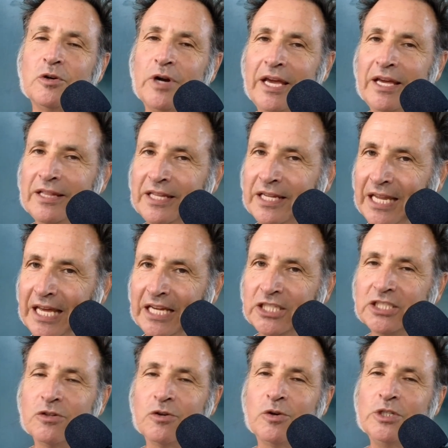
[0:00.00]
alienation
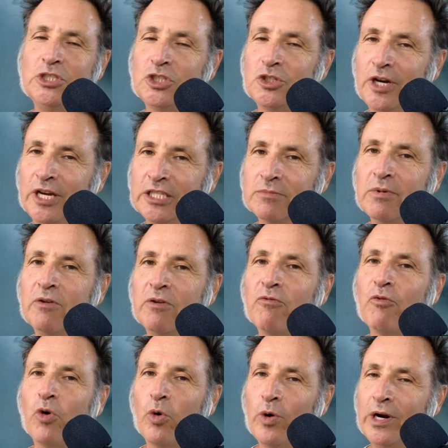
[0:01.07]
or estrangement
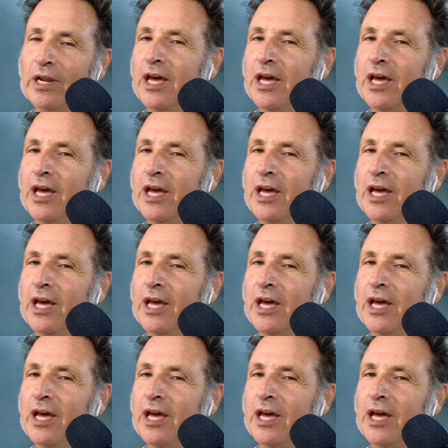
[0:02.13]
forward?